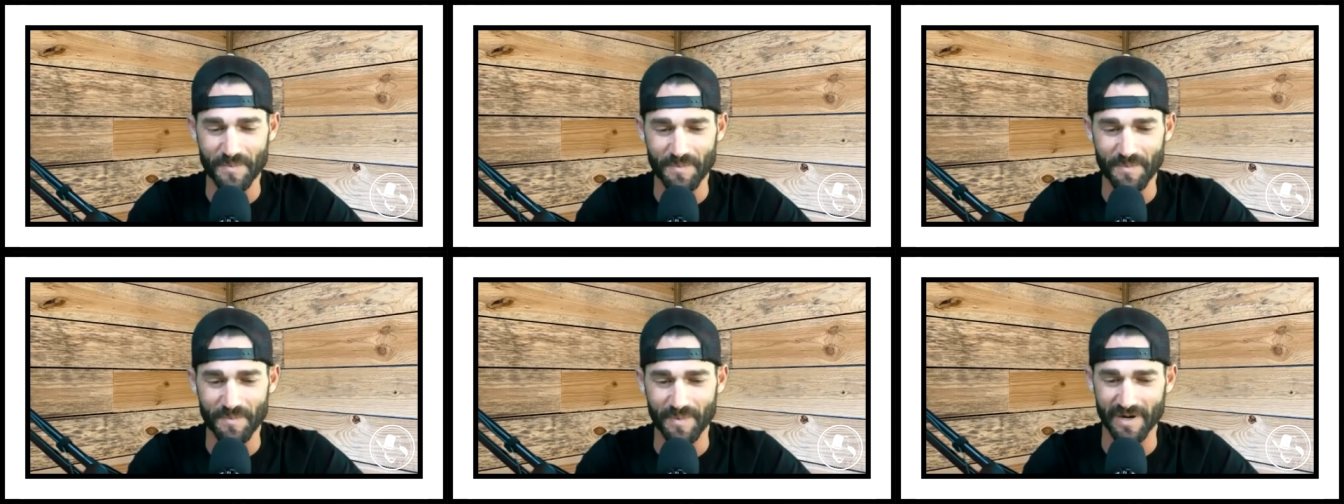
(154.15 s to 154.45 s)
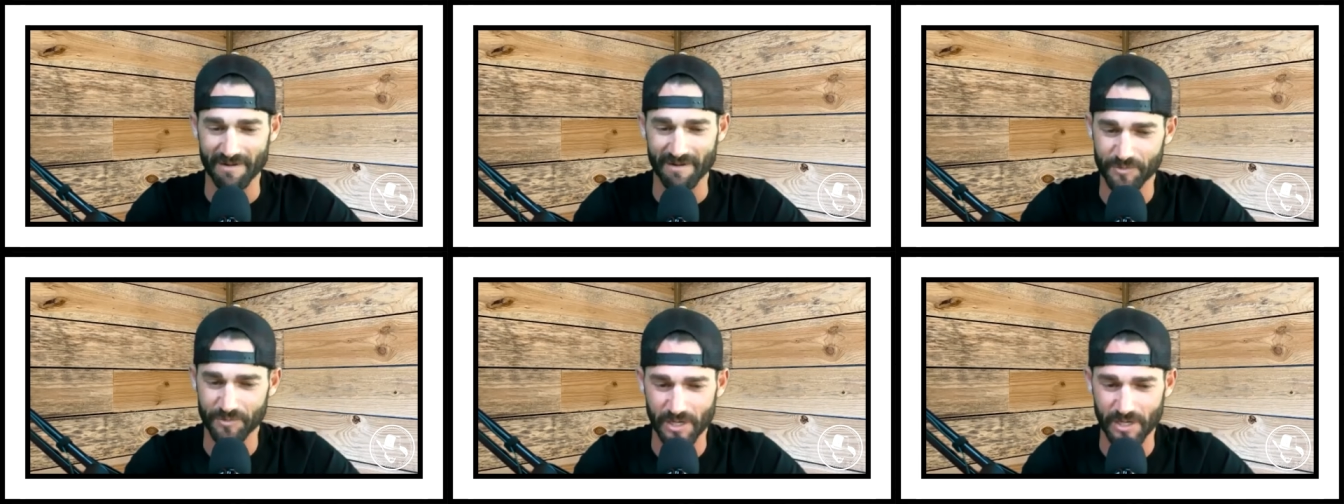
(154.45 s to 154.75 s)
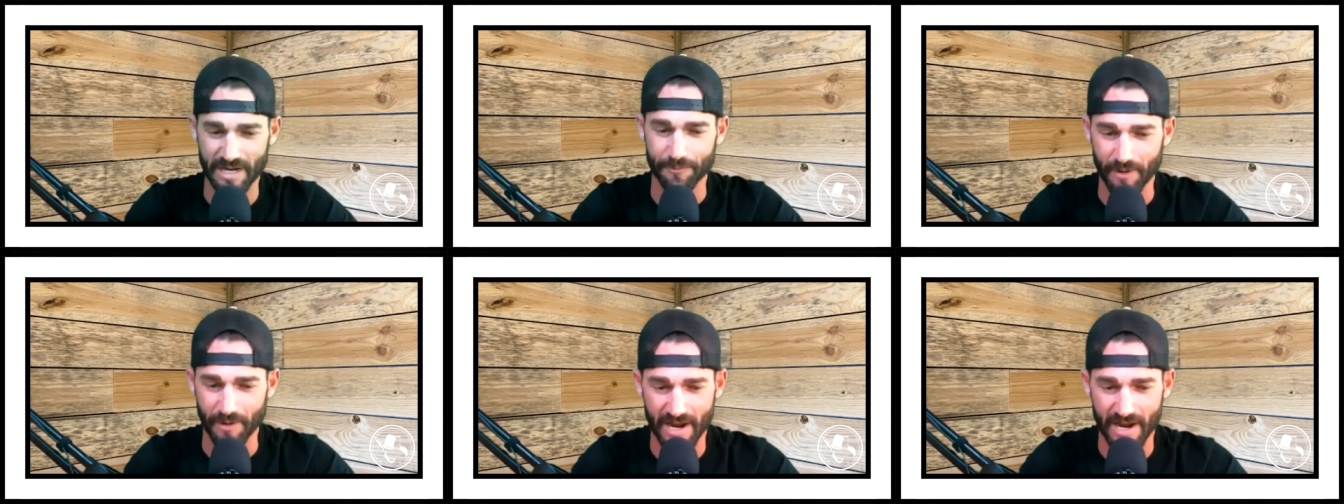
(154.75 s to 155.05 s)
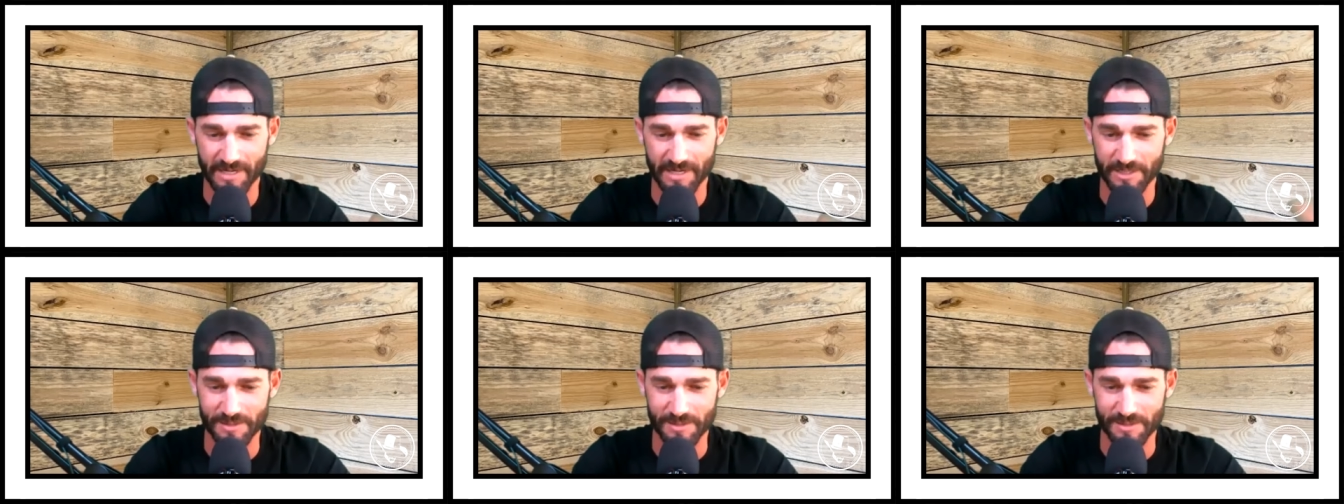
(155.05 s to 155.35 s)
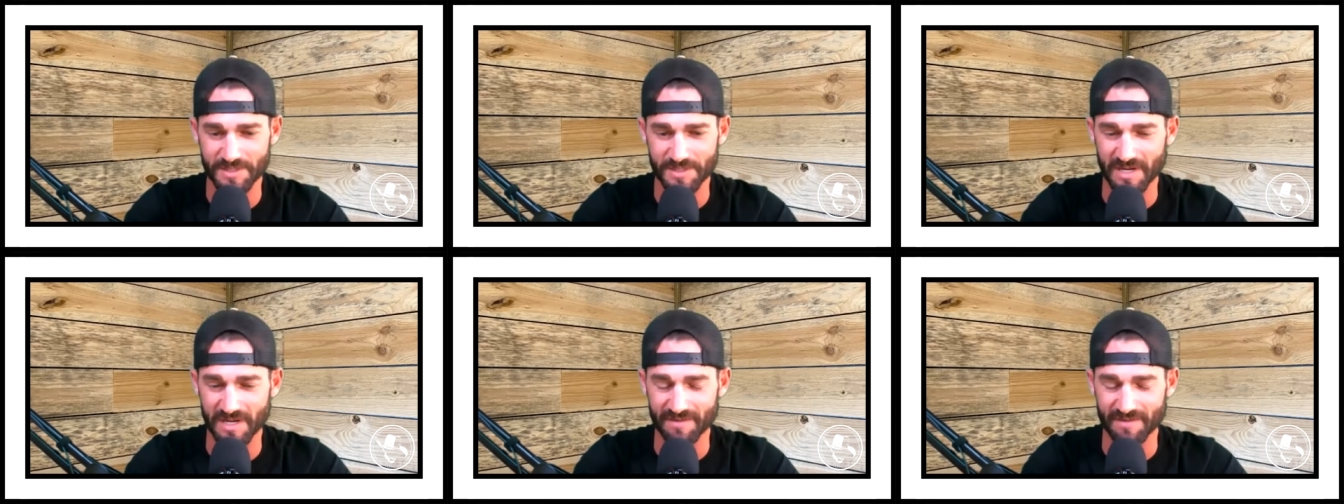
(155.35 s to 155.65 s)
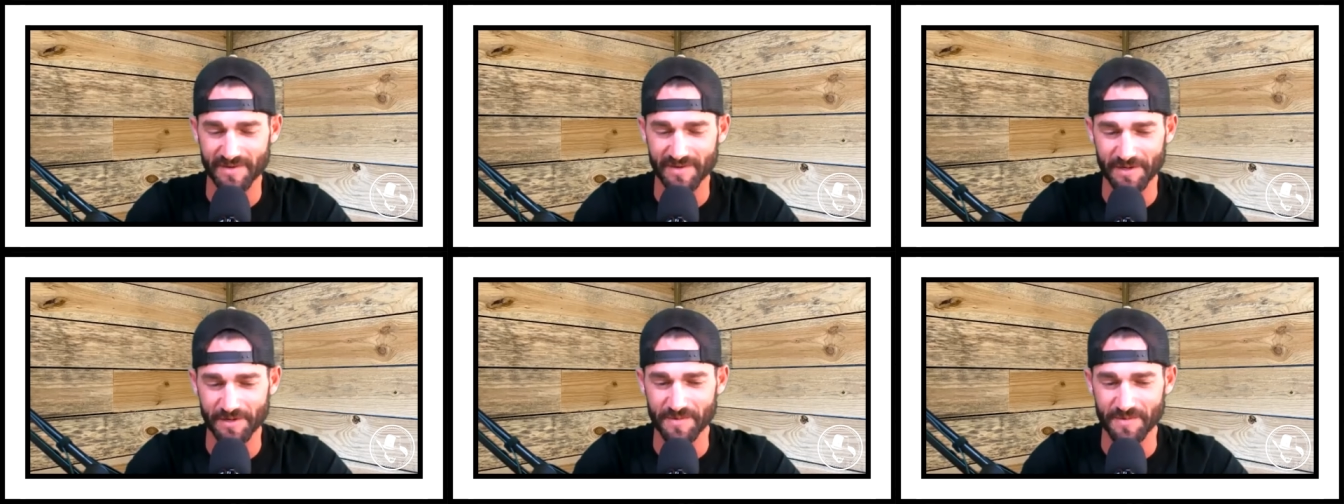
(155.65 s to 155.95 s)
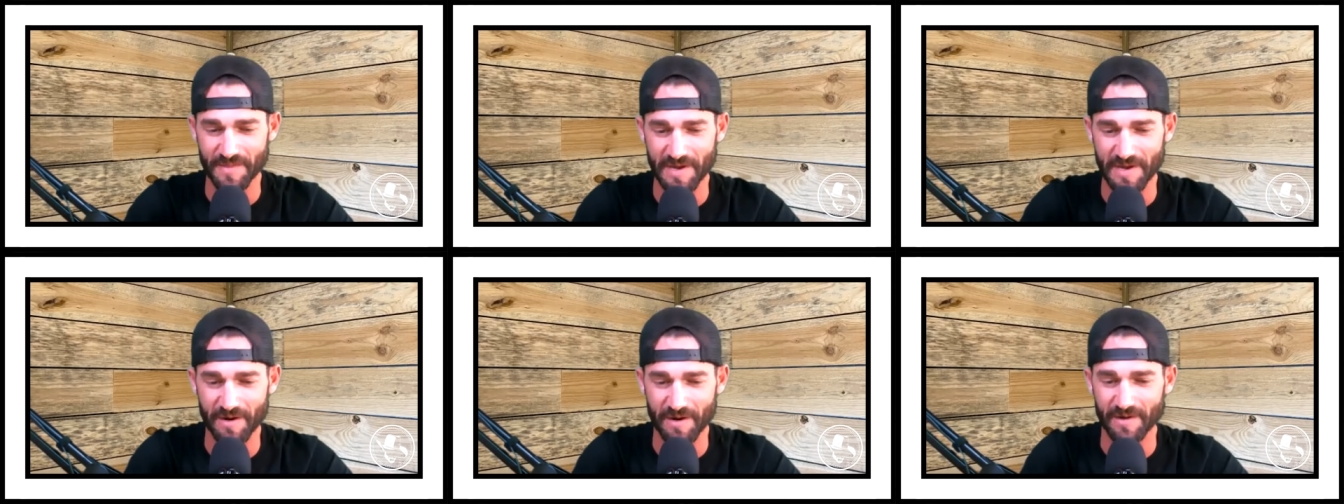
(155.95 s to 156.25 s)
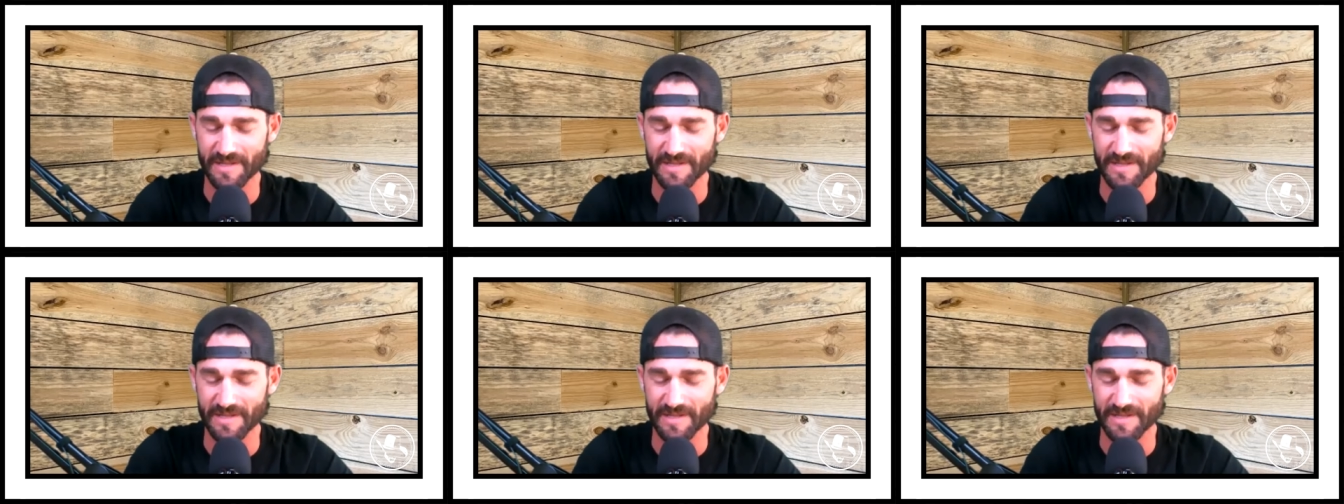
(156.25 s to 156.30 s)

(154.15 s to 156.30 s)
but I've tried writing some stuff here and there,